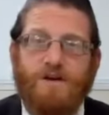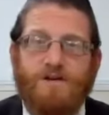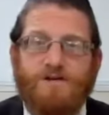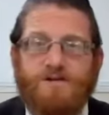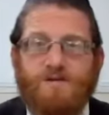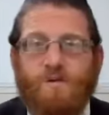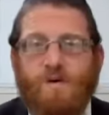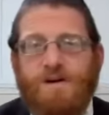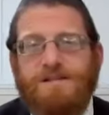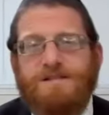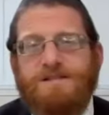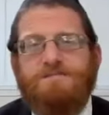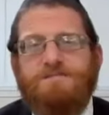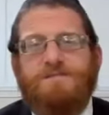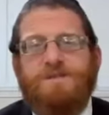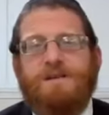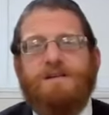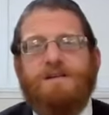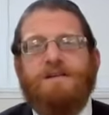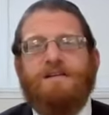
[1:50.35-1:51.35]
So what does it
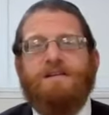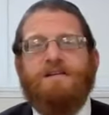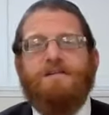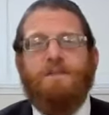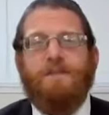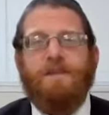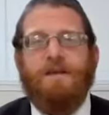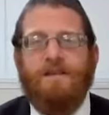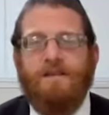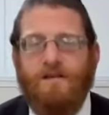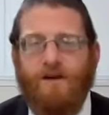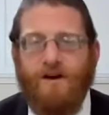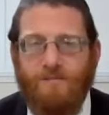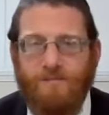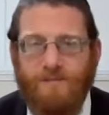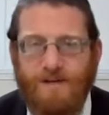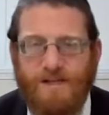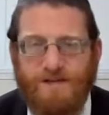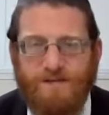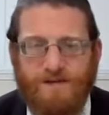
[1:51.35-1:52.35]
mean there are
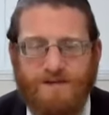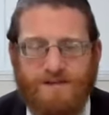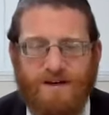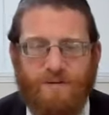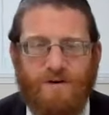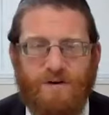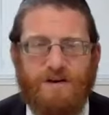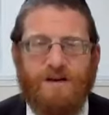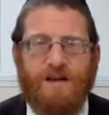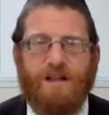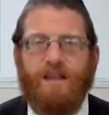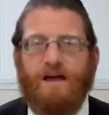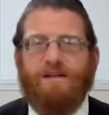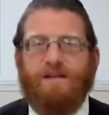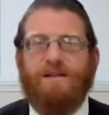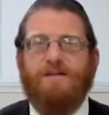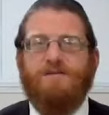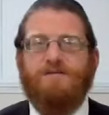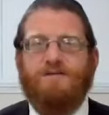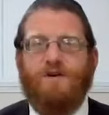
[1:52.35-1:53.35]
mitzvahs that we
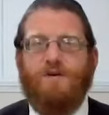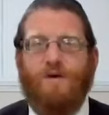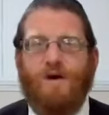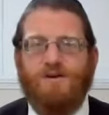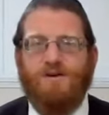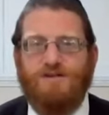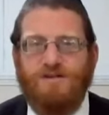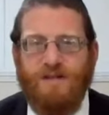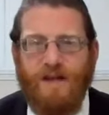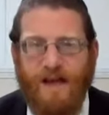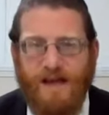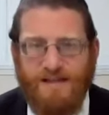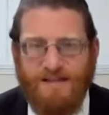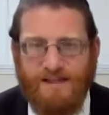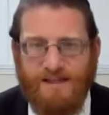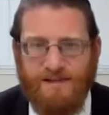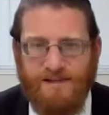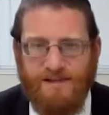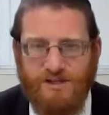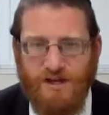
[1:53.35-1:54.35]
neglect? Here's the question to
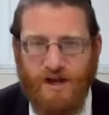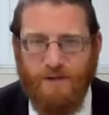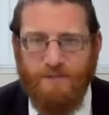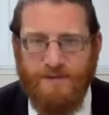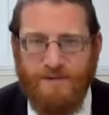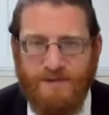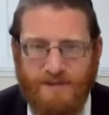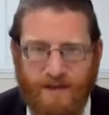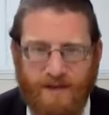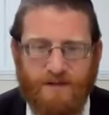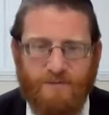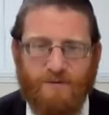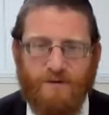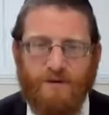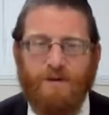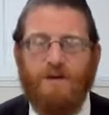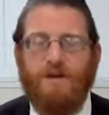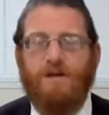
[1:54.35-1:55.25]
ask at the Shabbos table.